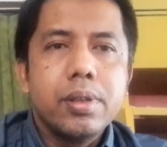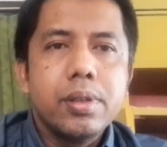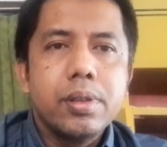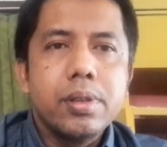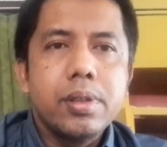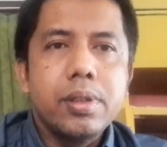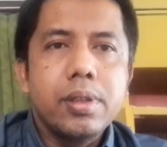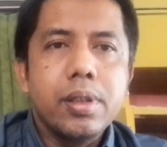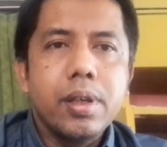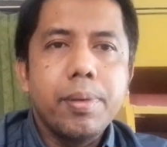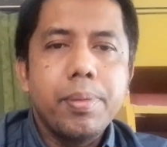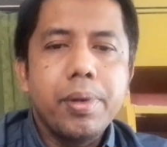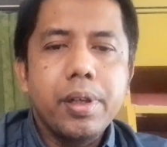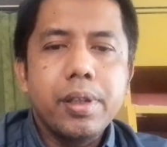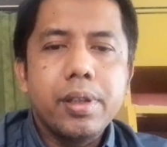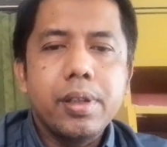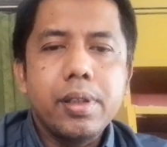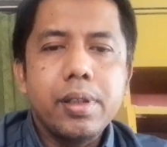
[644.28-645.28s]

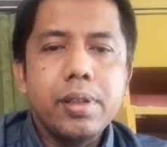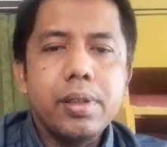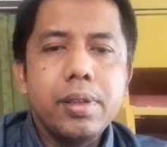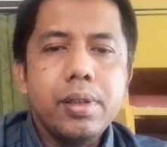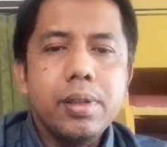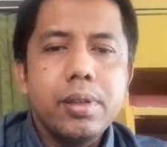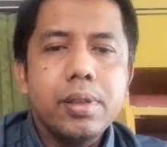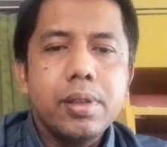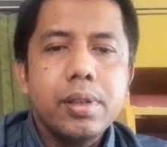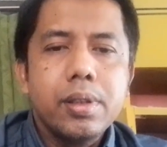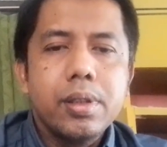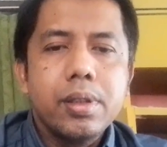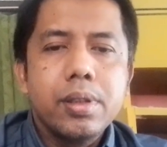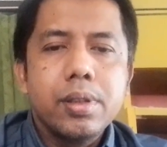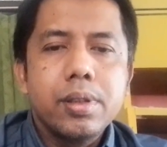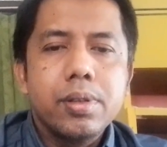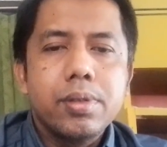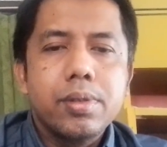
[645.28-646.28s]
inability
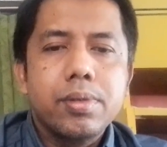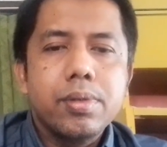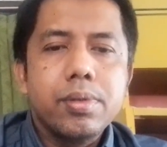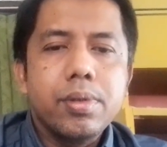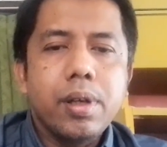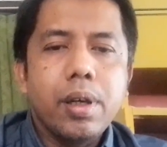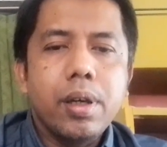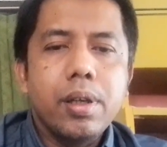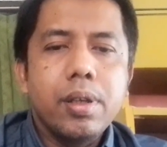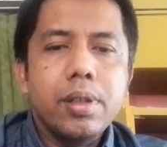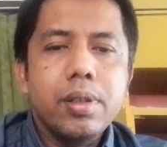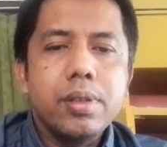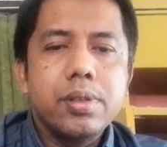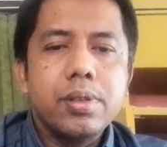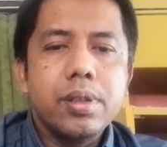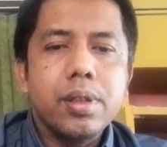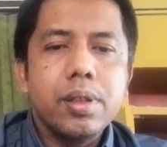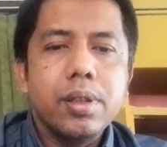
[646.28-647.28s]
to
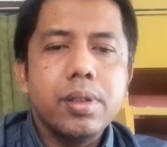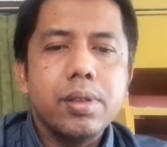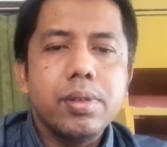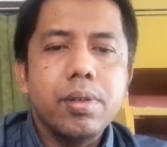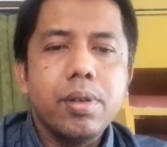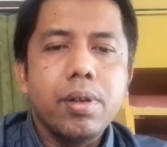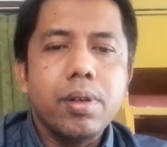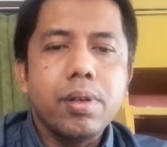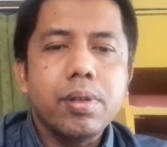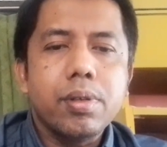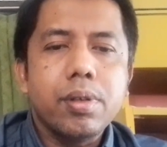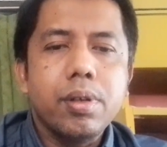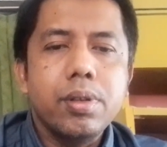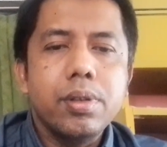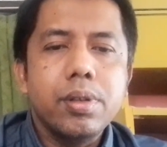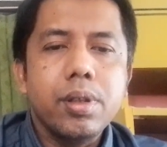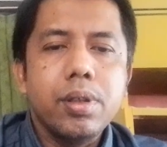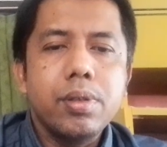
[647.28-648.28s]
initiate or
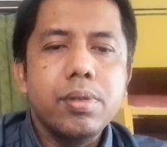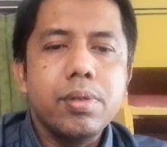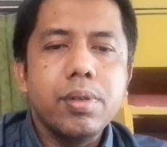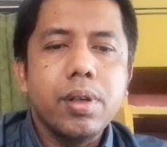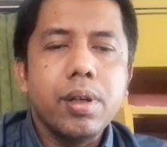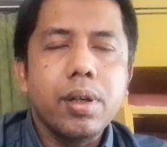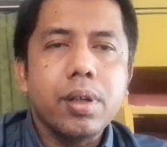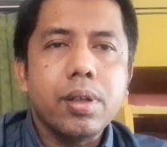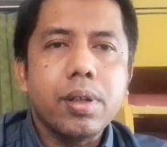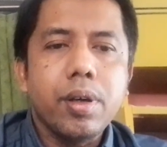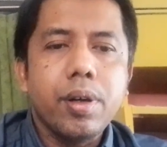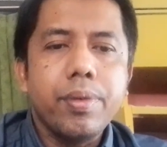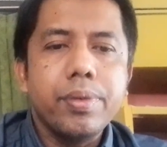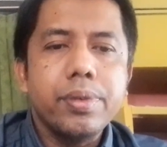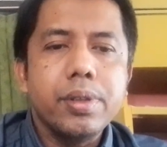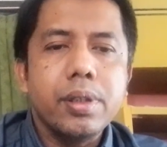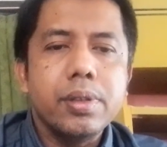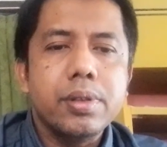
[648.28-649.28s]
continue a
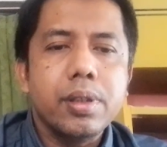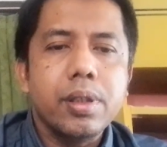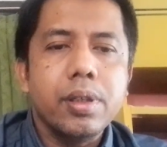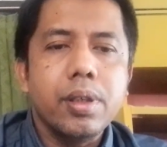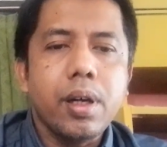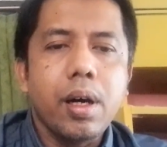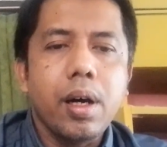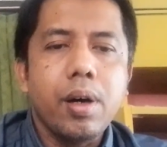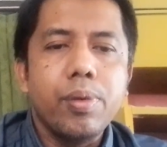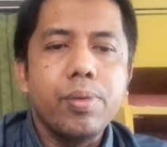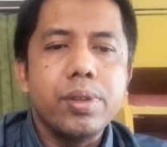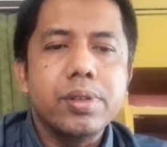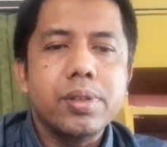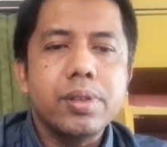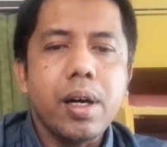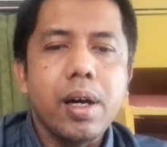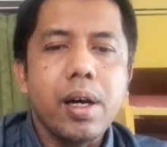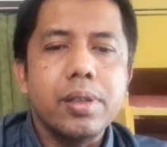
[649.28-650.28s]
conversation with
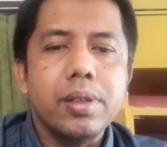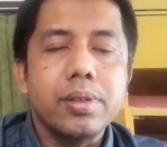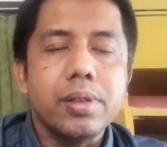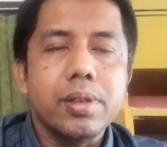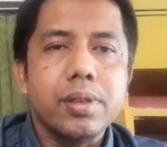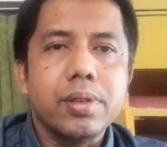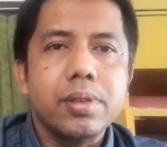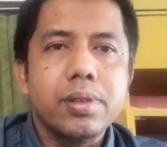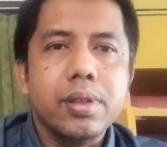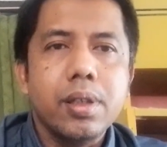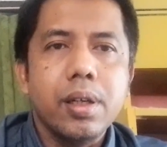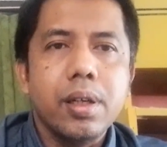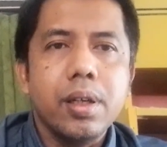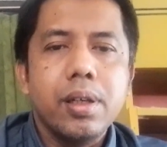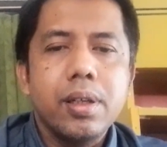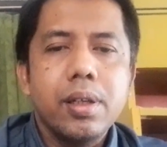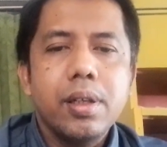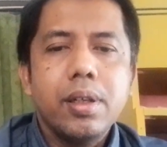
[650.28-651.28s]
others,
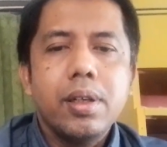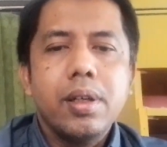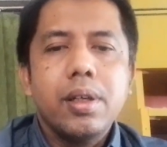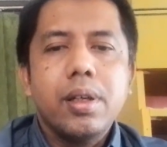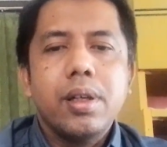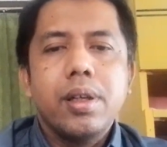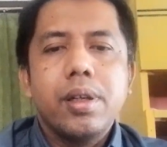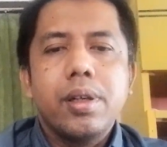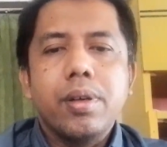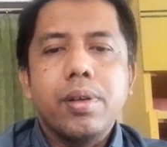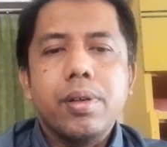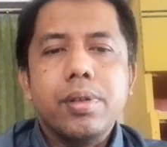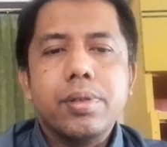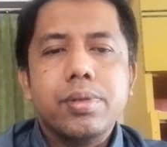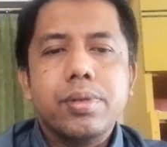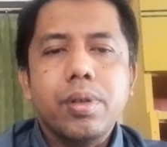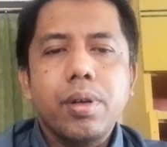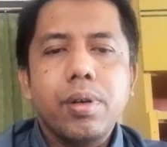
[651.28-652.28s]
and
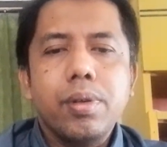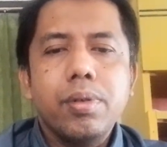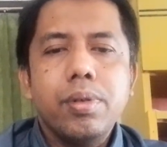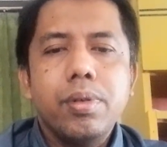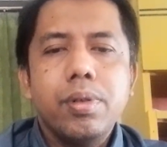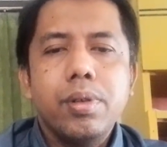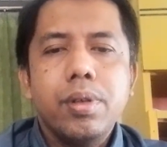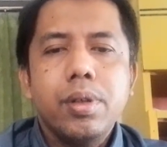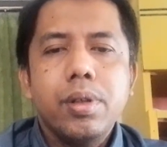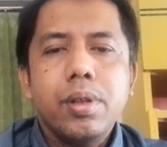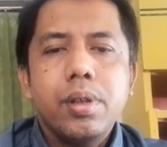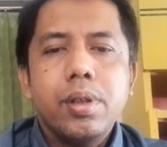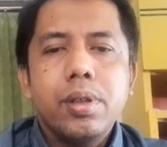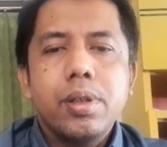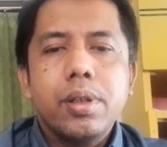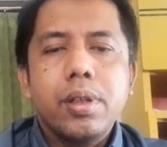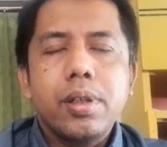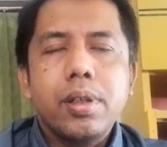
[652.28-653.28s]
also
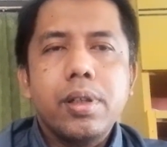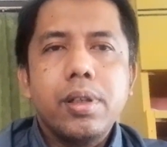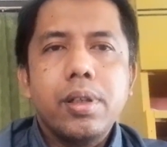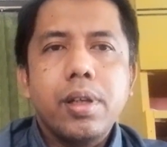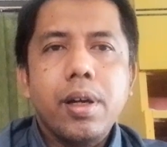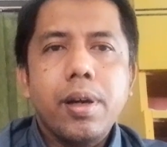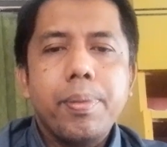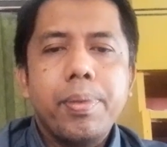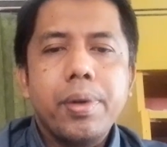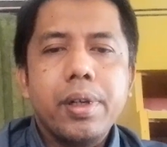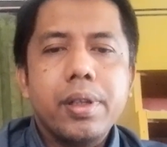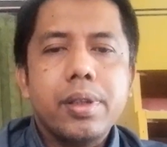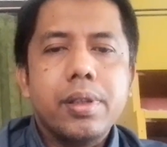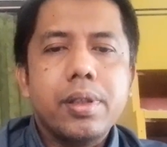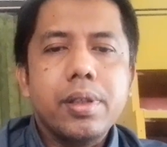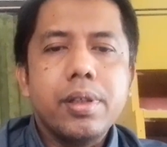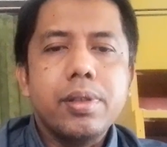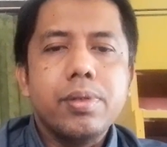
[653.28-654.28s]

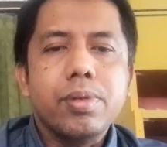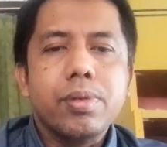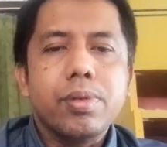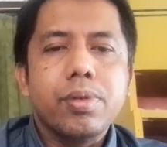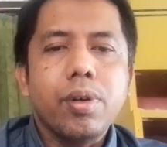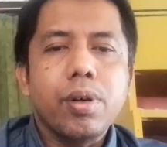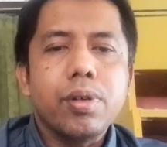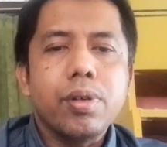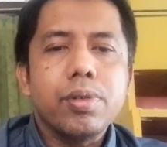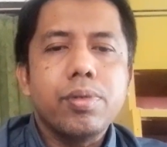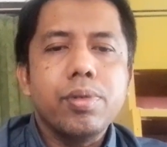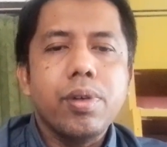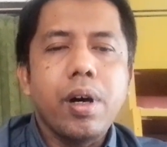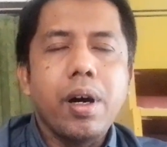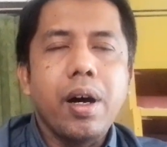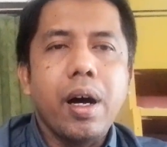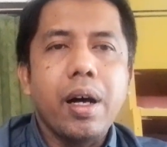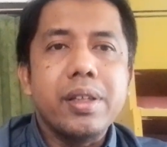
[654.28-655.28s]
inability to talk to
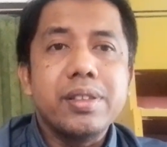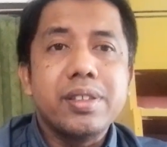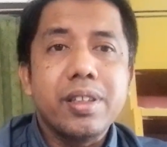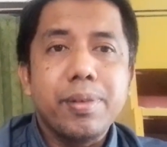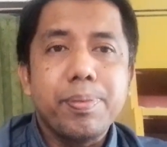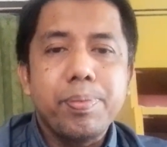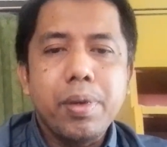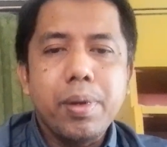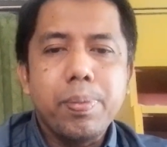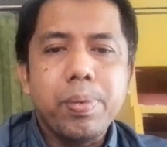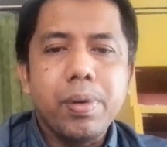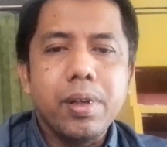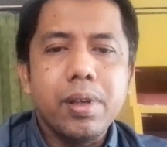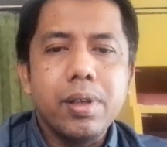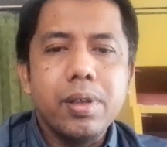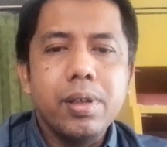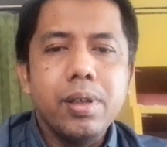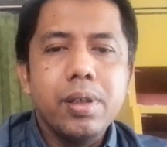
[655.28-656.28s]
other
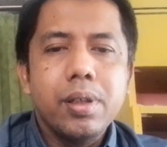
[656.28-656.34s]
people,